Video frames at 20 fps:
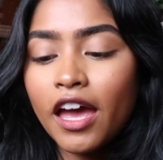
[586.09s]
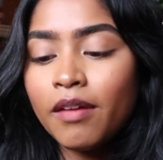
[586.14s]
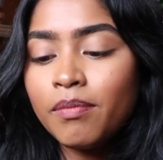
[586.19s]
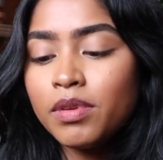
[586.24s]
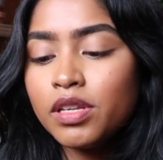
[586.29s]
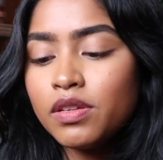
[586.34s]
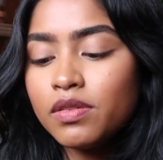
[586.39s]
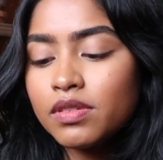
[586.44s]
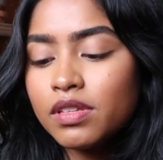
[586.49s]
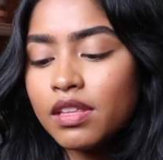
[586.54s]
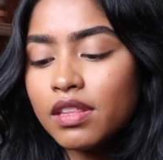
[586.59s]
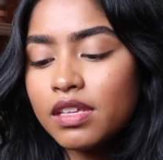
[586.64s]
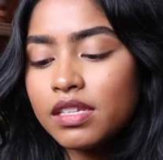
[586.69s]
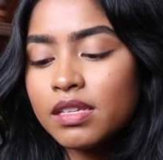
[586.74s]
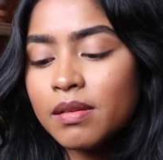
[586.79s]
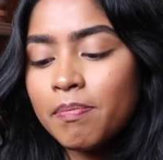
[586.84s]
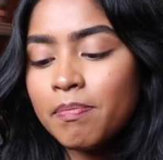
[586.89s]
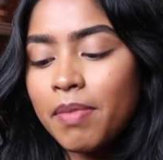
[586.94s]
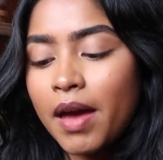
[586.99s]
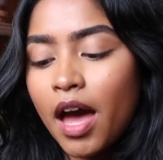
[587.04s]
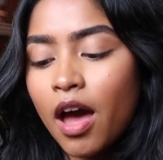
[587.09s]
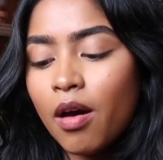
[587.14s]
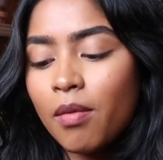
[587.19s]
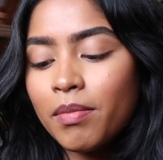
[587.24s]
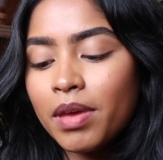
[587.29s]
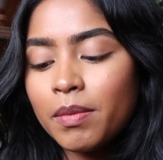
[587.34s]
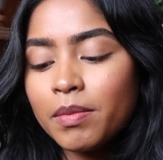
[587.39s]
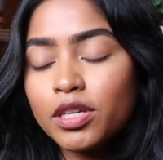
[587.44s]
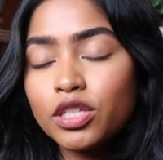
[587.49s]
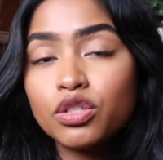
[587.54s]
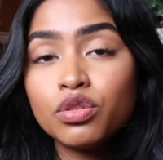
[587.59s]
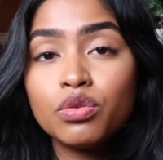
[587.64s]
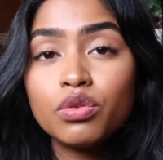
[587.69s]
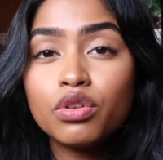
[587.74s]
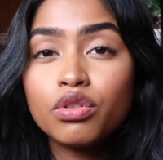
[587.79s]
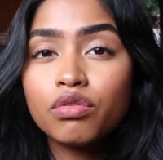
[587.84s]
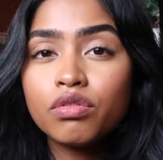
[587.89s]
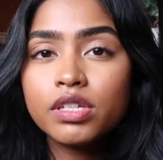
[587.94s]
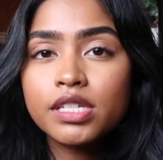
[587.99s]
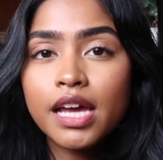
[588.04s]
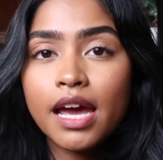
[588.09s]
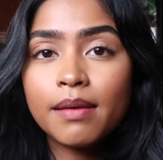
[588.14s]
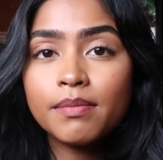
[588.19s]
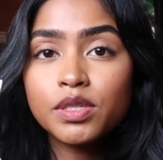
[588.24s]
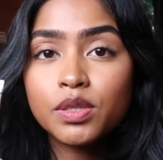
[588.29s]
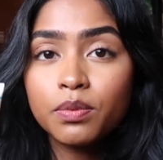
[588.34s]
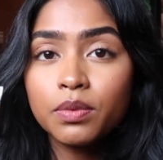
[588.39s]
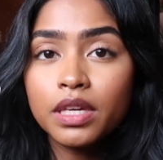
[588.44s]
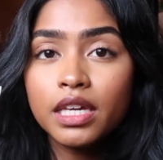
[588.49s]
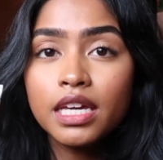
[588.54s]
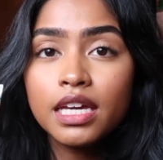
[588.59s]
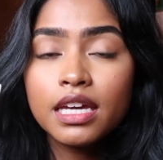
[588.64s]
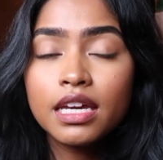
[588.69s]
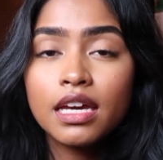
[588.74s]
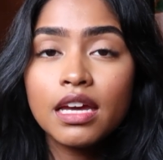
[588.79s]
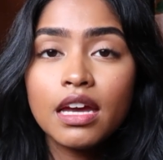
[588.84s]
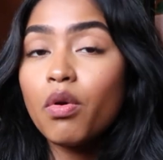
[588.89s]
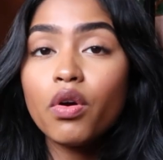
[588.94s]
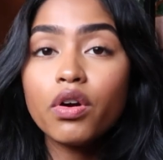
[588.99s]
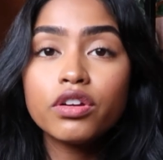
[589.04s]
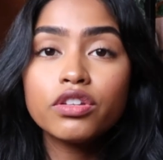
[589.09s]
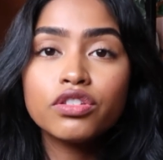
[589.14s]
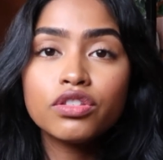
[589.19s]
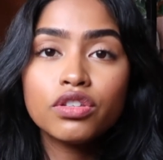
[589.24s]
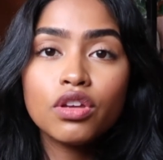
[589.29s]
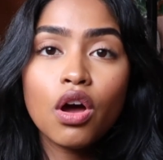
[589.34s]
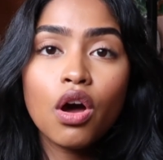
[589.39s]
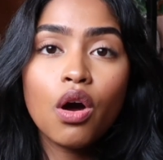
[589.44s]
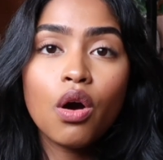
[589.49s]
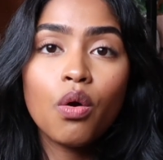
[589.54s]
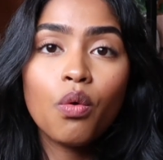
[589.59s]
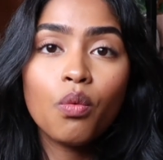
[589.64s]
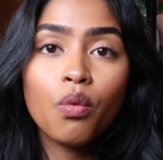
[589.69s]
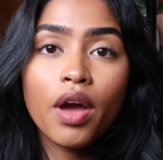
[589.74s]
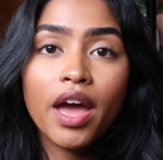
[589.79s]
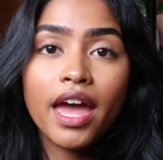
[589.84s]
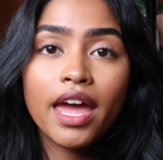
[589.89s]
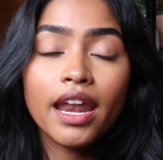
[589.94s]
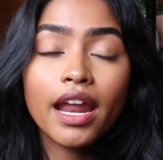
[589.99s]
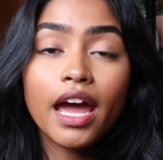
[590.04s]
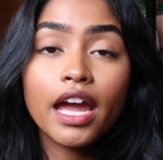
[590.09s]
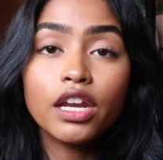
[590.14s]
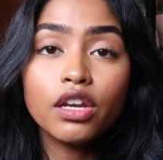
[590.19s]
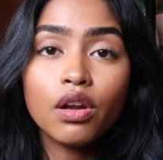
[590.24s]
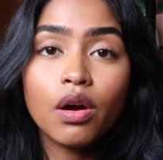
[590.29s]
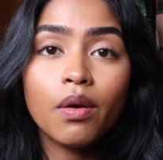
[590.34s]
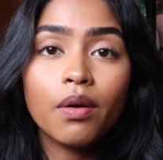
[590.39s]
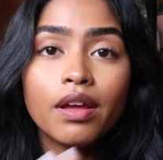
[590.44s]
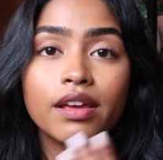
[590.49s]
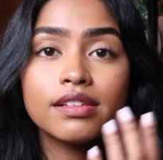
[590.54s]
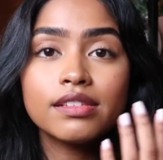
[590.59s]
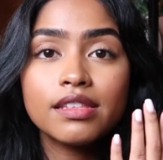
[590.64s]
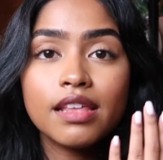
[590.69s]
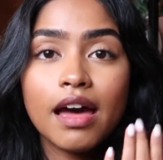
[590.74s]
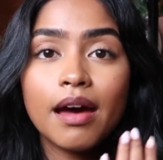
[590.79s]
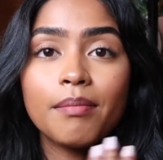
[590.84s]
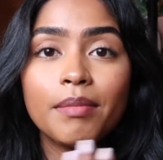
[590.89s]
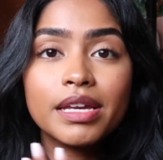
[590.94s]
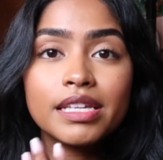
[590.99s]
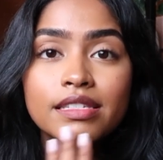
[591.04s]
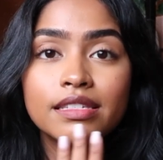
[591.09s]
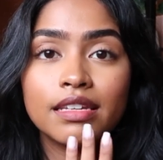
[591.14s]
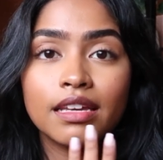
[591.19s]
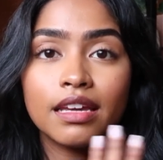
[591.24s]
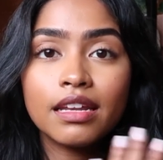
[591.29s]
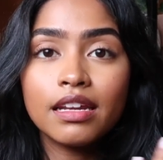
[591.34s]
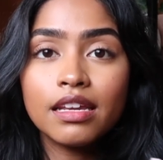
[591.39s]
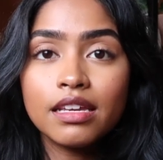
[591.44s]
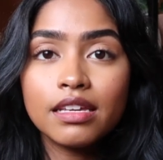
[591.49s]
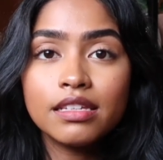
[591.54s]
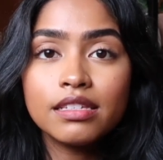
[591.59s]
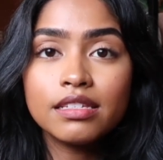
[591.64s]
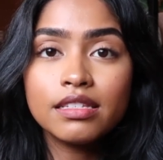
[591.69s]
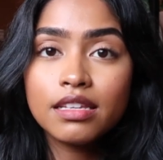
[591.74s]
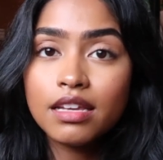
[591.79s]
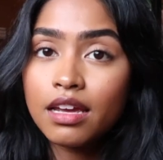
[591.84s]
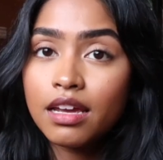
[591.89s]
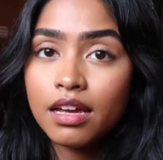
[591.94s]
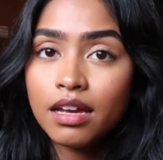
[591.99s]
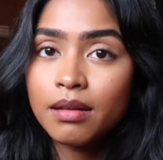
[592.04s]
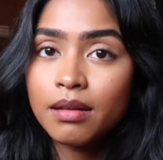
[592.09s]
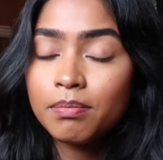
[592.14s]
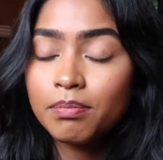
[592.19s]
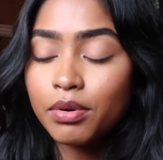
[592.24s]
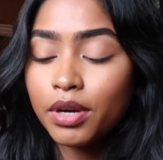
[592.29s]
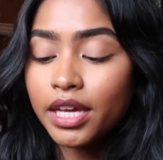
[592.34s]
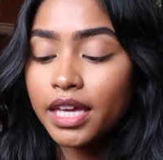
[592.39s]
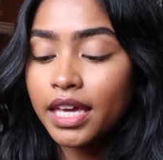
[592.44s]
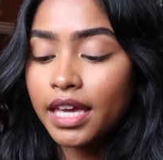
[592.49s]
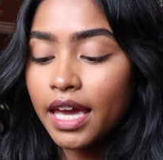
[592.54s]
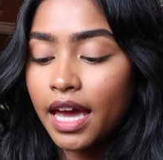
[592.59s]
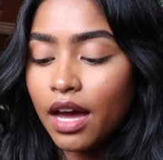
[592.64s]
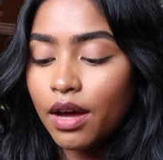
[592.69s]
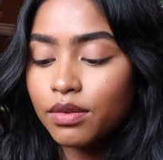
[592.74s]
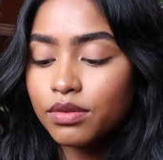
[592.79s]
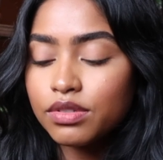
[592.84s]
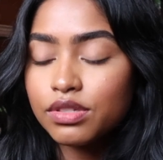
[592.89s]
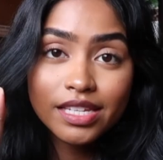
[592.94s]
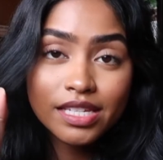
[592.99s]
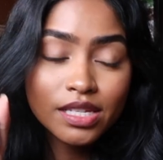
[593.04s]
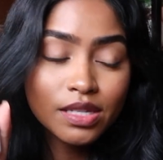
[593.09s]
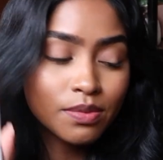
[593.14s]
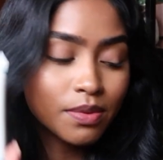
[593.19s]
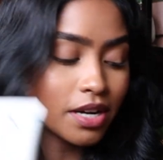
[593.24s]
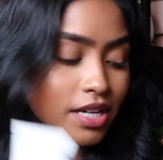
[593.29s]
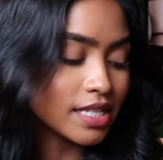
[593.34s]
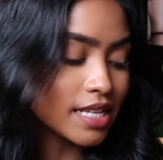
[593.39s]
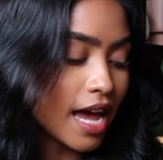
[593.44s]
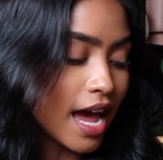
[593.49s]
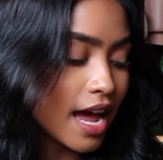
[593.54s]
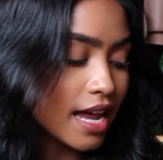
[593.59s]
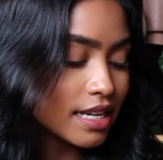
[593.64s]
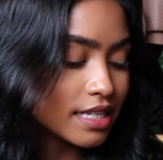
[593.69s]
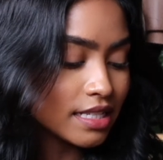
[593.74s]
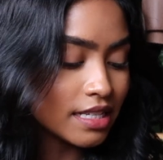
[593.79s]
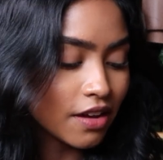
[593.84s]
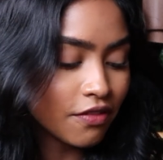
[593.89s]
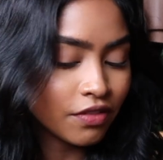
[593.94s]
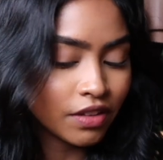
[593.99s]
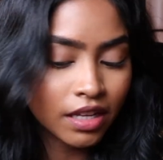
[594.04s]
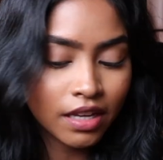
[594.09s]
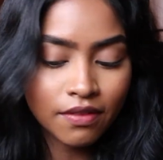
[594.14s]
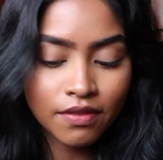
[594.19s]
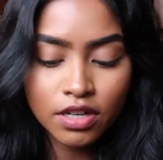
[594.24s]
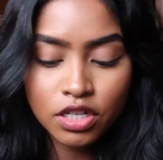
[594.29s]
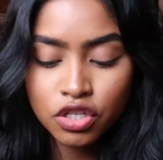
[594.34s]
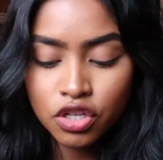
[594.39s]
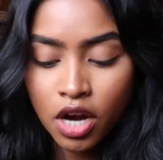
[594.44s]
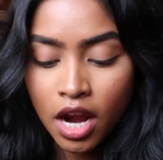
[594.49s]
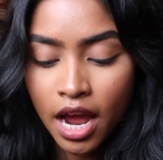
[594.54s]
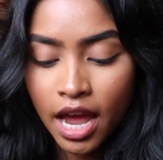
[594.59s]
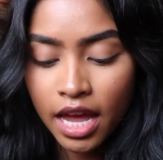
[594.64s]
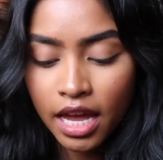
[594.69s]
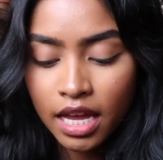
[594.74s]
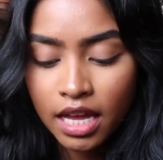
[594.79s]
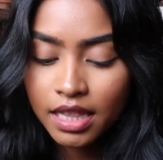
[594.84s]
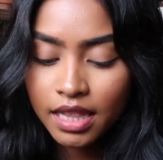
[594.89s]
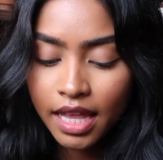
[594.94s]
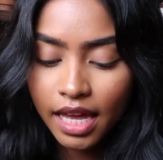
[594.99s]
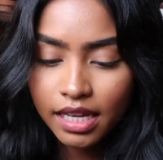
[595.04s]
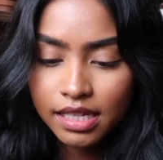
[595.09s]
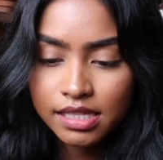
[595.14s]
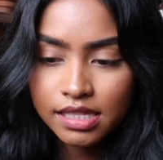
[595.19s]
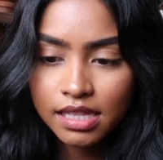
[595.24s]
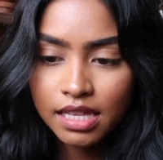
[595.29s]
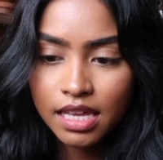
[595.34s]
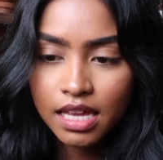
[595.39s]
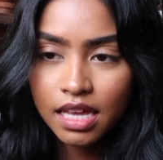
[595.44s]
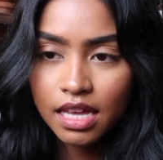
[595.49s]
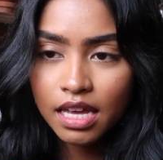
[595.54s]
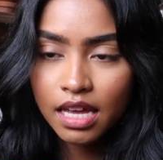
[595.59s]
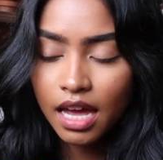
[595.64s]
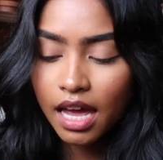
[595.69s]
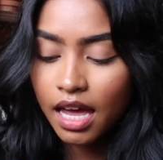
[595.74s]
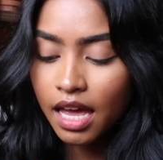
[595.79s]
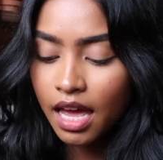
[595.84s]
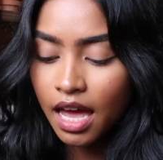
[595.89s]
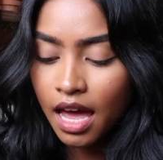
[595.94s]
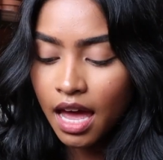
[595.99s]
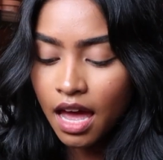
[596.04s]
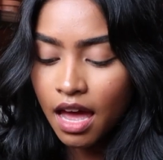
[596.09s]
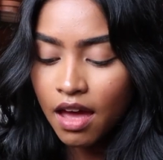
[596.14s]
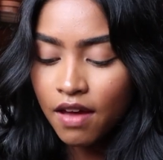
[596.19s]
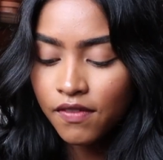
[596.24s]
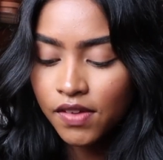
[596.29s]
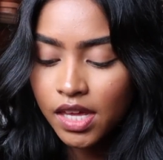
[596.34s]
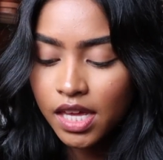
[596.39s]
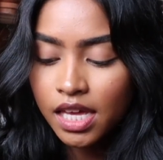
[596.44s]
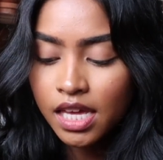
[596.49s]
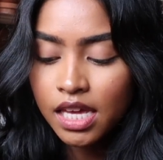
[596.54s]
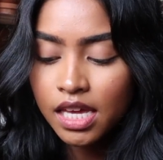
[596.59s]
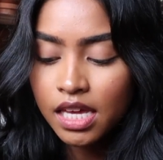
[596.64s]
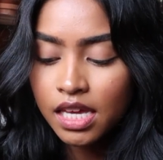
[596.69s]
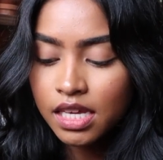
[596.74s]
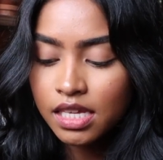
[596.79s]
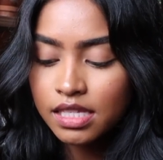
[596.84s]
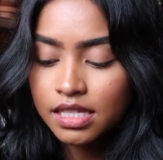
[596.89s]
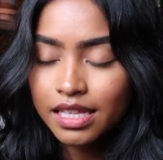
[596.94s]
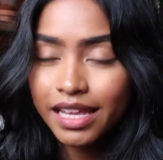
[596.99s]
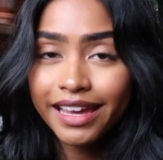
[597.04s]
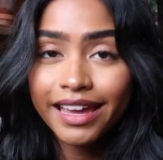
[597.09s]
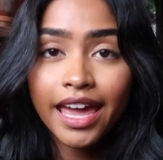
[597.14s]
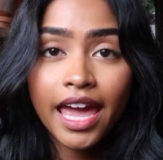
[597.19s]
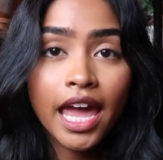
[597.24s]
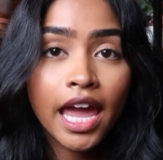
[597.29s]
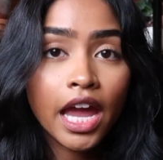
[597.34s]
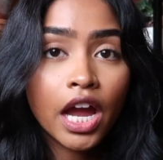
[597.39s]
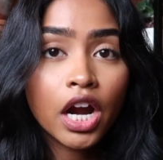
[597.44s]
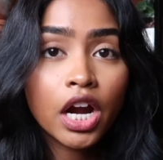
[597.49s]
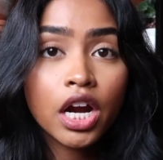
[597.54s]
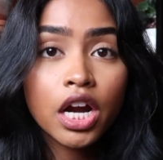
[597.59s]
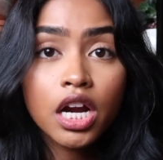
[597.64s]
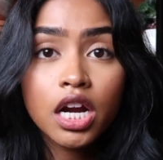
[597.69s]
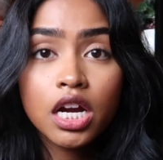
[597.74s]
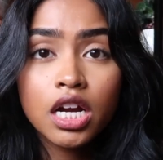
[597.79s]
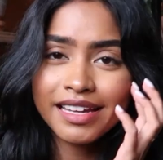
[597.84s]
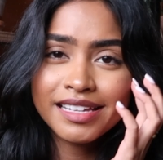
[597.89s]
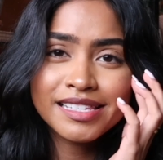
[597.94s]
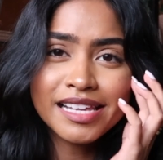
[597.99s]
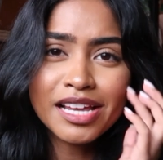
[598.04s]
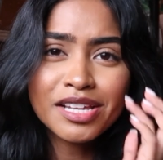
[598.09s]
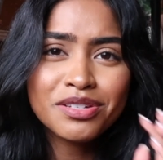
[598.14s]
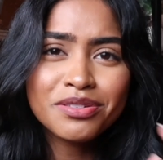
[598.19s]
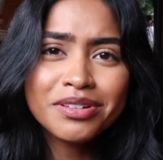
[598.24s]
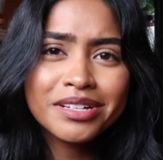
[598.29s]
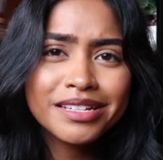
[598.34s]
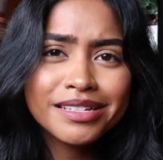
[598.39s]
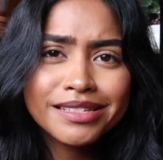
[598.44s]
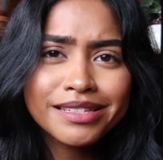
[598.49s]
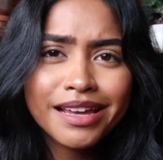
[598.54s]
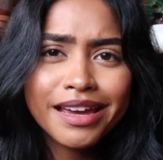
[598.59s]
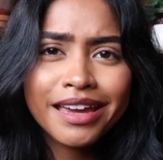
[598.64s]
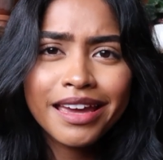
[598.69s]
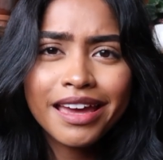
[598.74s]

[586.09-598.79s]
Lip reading: I've been using this about maybe 2 to 3 times a week, more so when I notice that my skin is Breaking Out. This is where it's at. Definitely give it a try. Next thing I have is like hair accessories, I